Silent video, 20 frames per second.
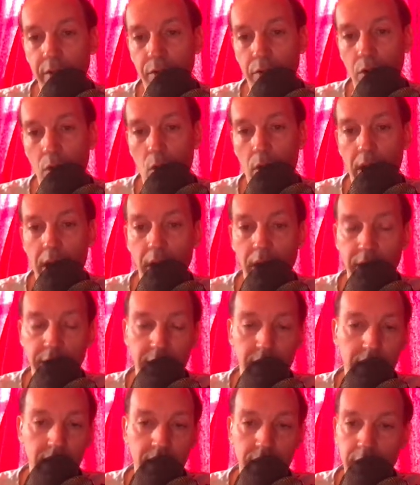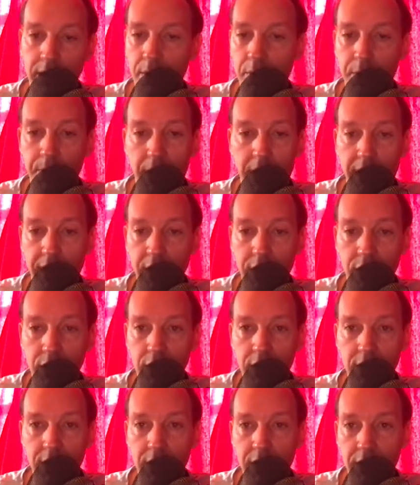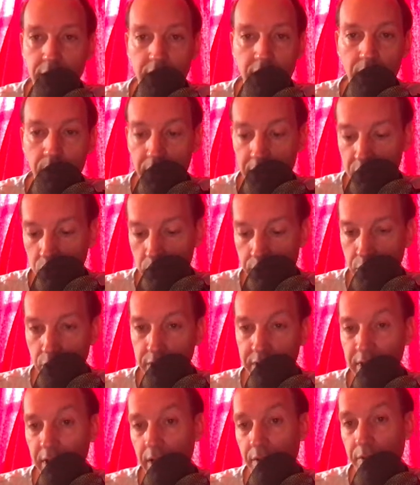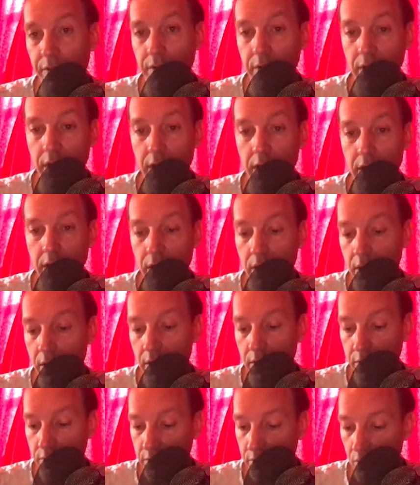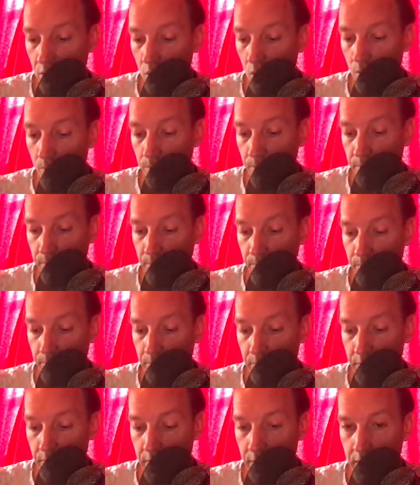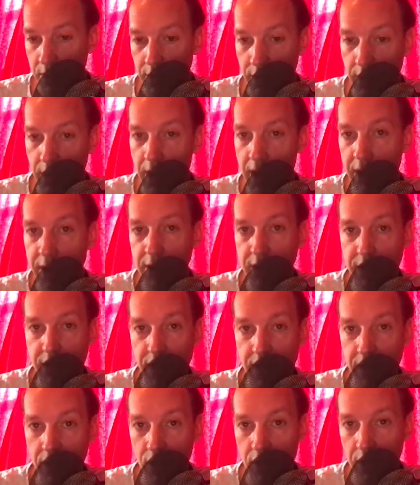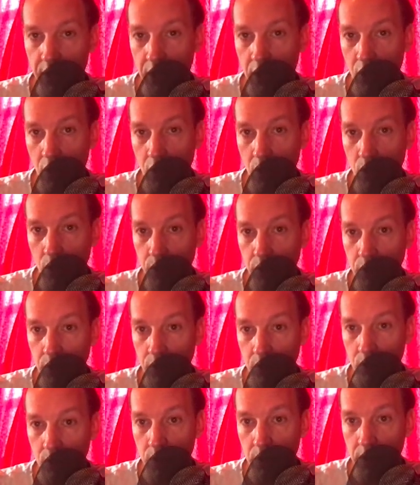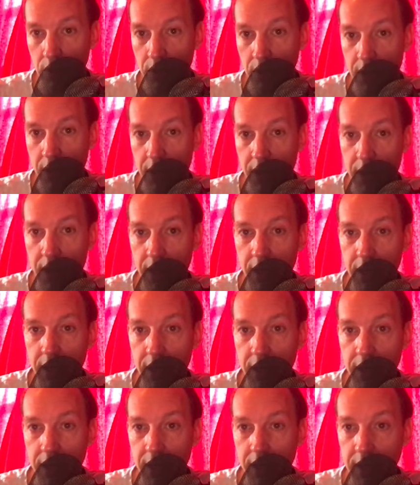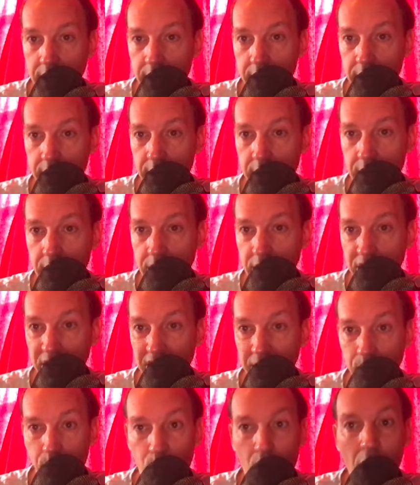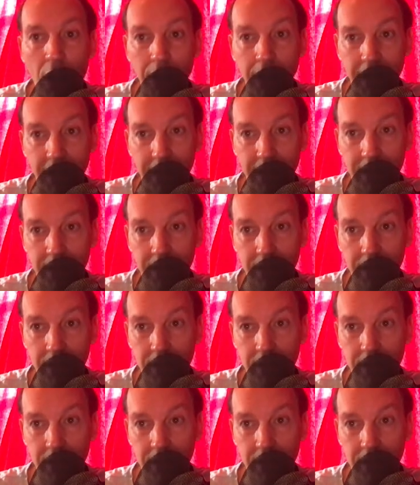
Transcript: for a while and then it comes back it's just it's going to mess with your stuff so the next thing you're going to go to is spotlight